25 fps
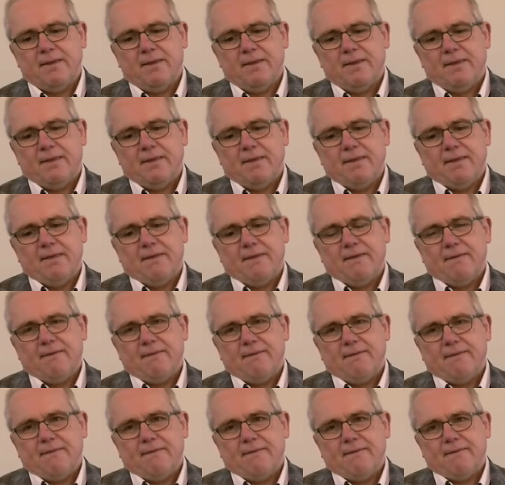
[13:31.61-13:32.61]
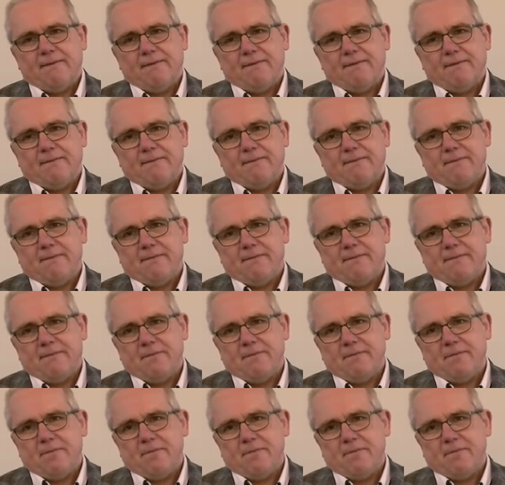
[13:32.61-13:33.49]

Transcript: Nobody speaks.